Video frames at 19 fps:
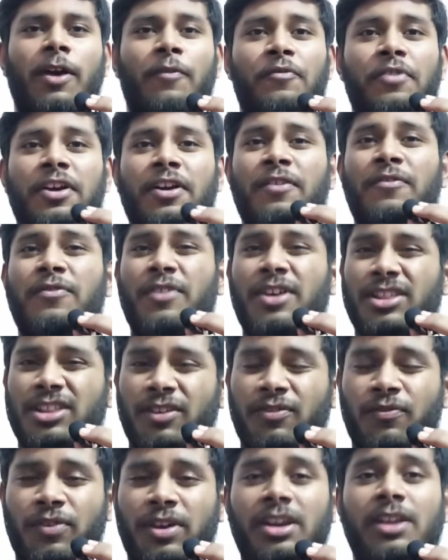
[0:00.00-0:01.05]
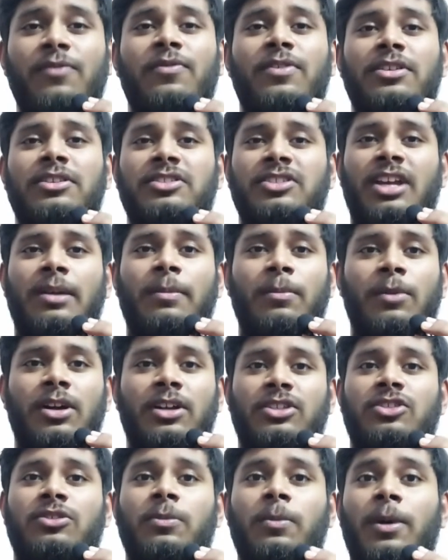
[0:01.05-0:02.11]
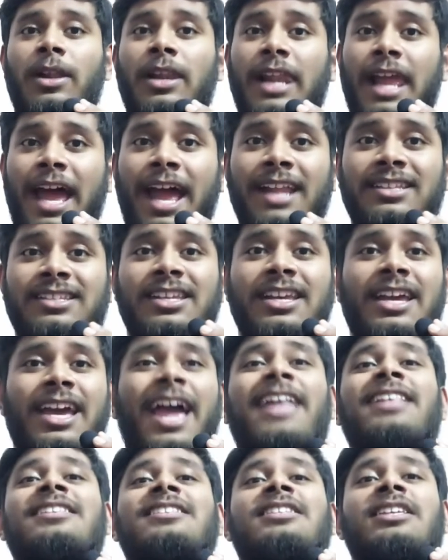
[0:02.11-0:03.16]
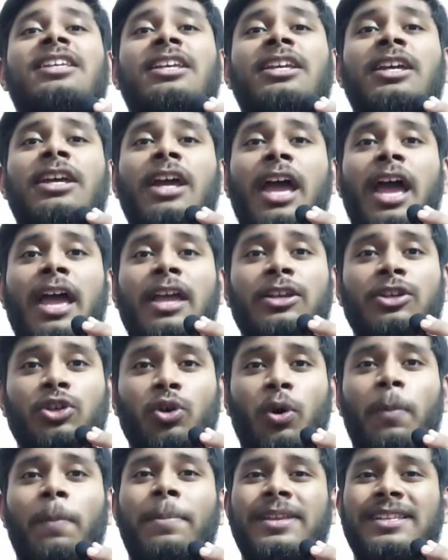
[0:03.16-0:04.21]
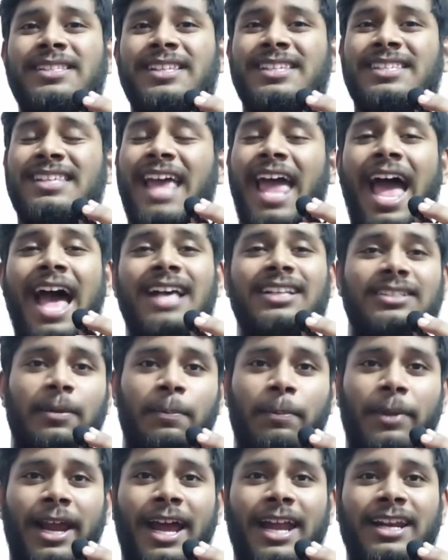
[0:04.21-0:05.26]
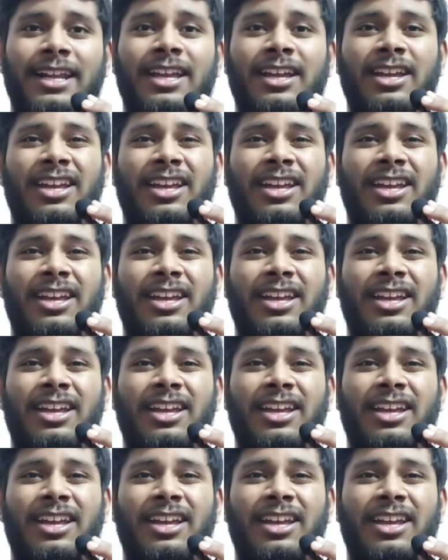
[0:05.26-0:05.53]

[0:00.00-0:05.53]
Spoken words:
where for the very first time customer lands and see your business as a brand.